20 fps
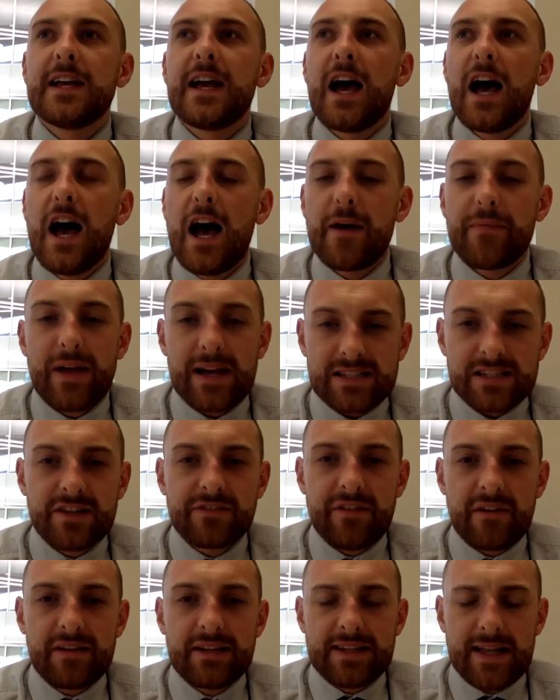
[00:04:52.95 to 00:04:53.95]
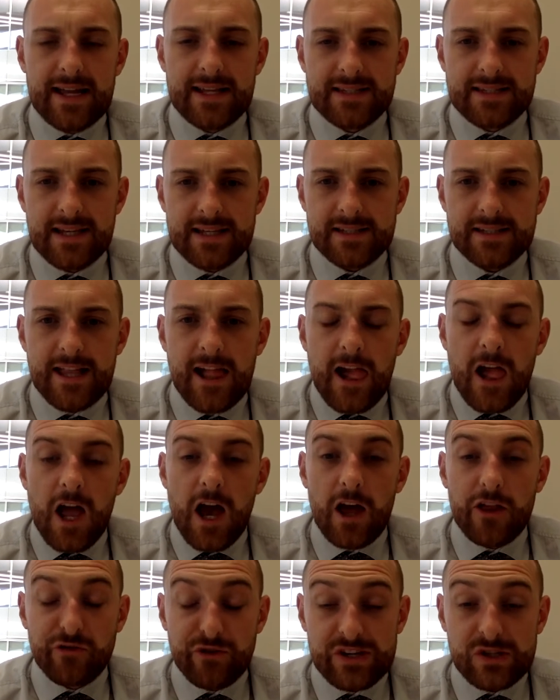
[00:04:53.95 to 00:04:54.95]
That's the very latest.
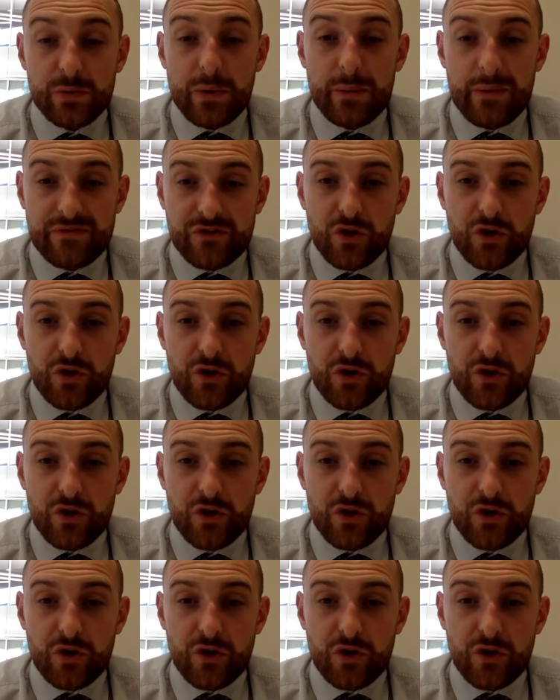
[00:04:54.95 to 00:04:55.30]
And the reason why we've